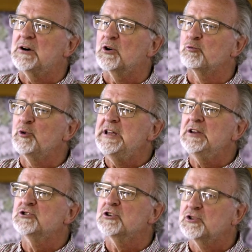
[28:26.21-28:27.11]
or
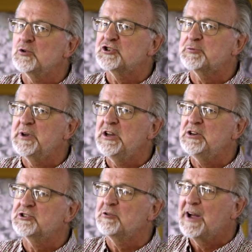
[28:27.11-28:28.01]
reintroduce
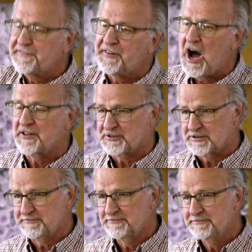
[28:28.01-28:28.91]
me to my father.